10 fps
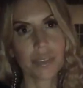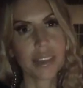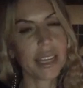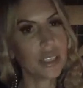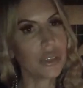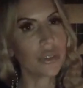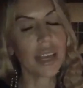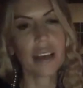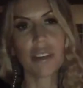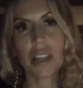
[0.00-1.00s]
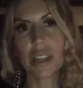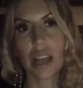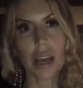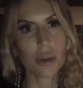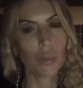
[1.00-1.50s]
They do. They have a
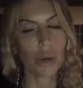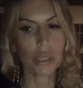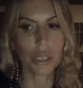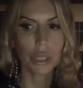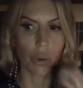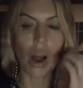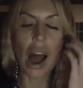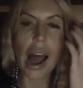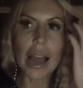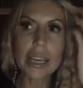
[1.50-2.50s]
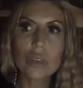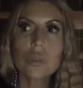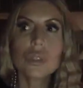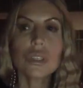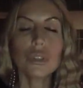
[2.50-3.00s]
lot of work to do. I
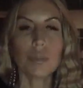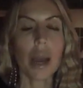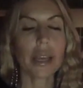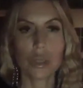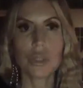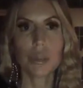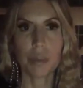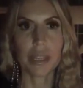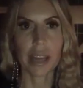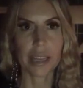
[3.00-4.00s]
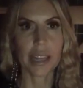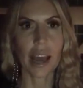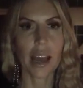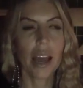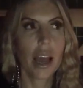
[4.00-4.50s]
used to be like
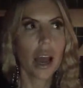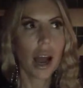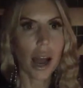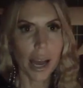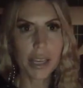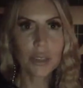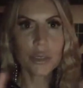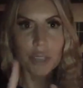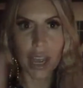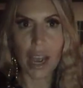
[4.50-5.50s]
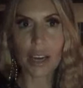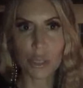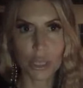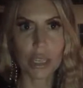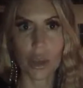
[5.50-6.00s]
that. I used to
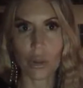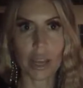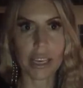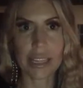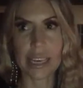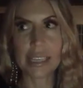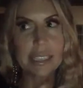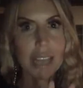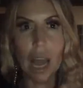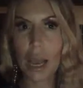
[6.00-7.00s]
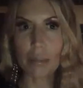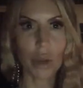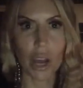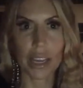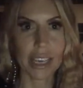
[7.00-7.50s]
actually go like this. I'm
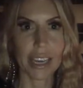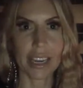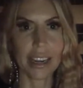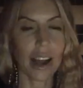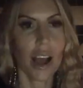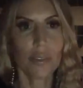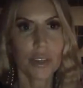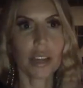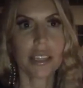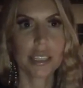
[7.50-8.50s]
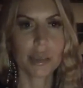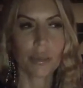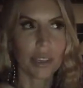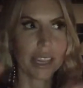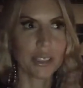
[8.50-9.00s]
not kidding. I've done this in
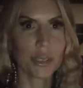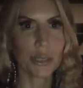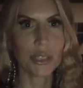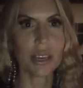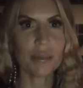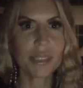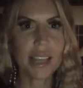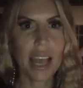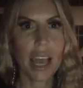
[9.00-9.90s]
relationships.